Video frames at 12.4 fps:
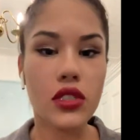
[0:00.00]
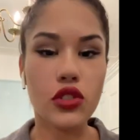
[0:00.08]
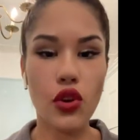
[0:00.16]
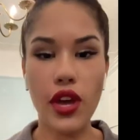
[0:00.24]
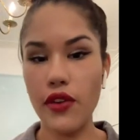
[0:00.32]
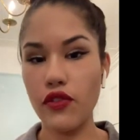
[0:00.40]

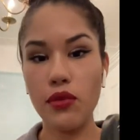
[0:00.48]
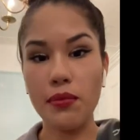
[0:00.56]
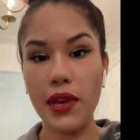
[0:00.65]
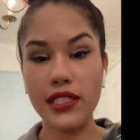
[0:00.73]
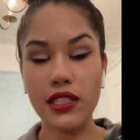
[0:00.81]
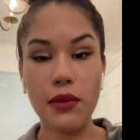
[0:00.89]
So if you
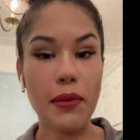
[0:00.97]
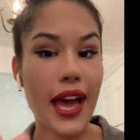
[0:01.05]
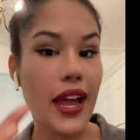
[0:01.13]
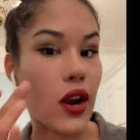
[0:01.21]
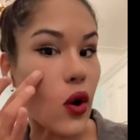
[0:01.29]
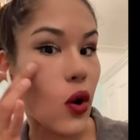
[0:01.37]
mess up
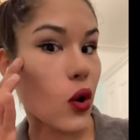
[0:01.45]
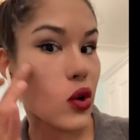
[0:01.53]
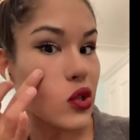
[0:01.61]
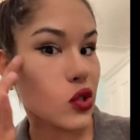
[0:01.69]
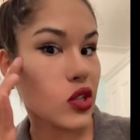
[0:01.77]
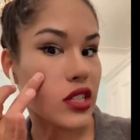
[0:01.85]
at all
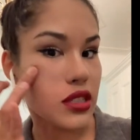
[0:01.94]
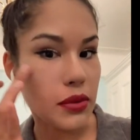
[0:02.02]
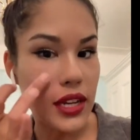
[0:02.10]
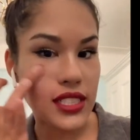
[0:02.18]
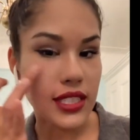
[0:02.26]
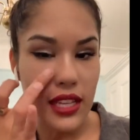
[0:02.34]
during this
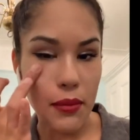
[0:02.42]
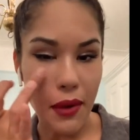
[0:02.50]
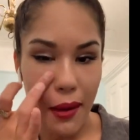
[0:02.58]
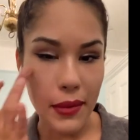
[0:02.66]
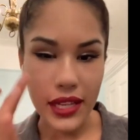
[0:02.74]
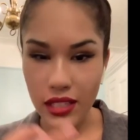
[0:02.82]
process, and by
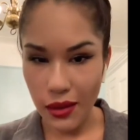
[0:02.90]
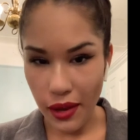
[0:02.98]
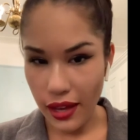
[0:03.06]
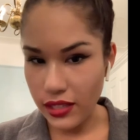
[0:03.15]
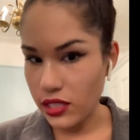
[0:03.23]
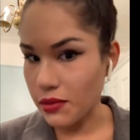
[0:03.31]
mess up,
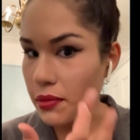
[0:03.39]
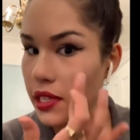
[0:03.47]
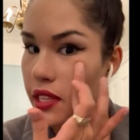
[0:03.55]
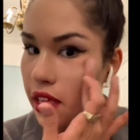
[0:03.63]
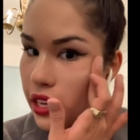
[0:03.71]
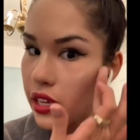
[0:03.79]
I just
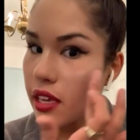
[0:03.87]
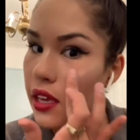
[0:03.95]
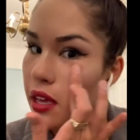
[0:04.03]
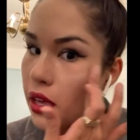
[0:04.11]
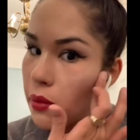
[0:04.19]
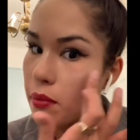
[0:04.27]
mean like
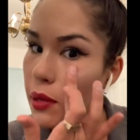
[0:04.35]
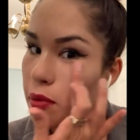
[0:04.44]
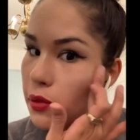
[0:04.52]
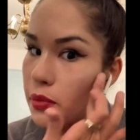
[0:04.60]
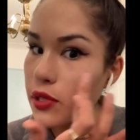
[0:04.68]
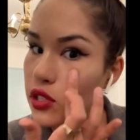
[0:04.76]
maybe
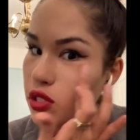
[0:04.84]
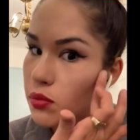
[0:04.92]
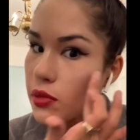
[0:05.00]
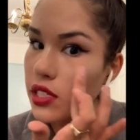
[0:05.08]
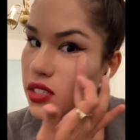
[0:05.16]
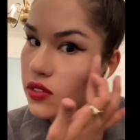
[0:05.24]
you put too
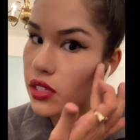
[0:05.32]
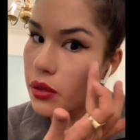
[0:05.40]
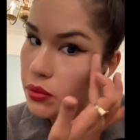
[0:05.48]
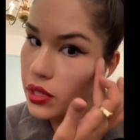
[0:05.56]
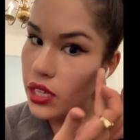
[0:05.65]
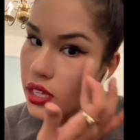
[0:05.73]
much of
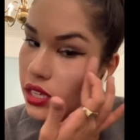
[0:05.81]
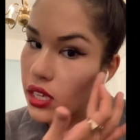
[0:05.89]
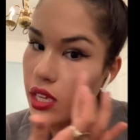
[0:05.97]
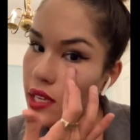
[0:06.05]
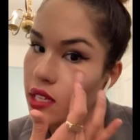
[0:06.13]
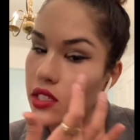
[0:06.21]
something,
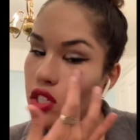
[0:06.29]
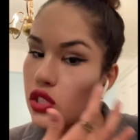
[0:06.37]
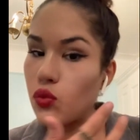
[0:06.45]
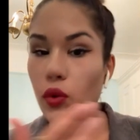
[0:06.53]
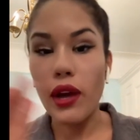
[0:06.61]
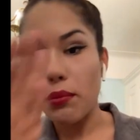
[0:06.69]

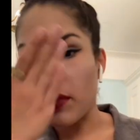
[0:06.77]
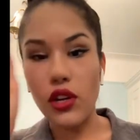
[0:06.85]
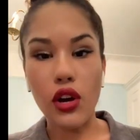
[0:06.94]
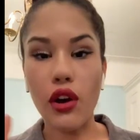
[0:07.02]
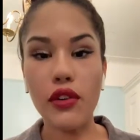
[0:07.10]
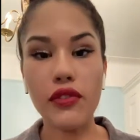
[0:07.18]
just wipe it
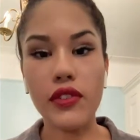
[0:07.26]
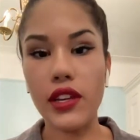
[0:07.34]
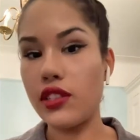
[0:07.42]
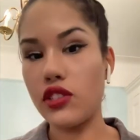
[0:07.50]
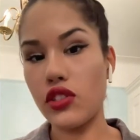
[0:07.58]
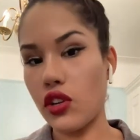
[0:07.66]
off
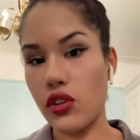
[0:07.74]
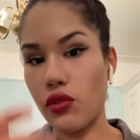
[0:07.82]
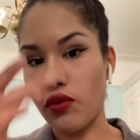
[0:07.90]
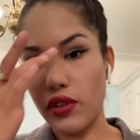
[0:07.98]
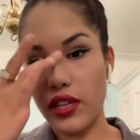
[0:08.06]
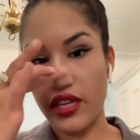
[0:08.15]
and start
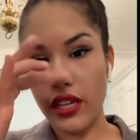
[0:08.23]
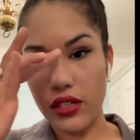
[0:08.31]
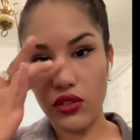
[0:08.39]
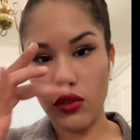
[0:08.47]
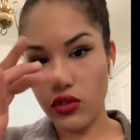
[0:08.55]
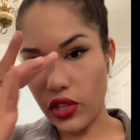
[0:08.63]
over again.
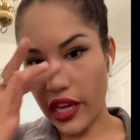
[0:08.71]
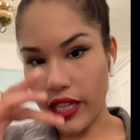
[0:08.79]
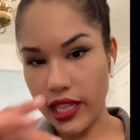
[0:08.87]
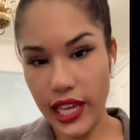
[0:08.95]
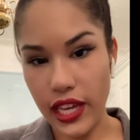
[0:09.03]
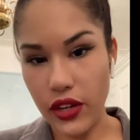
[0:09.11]
Don't try to
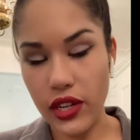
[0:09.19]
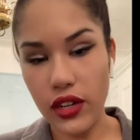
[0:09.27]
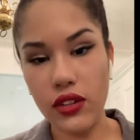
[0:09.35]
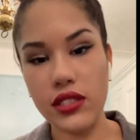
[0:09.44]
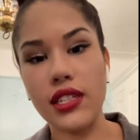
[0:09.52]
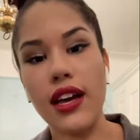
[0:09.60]
layer it on
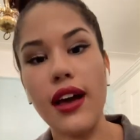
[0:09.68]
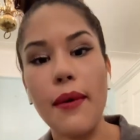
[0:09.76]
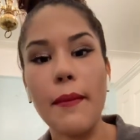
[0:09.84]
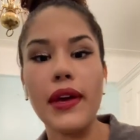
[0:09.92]
top.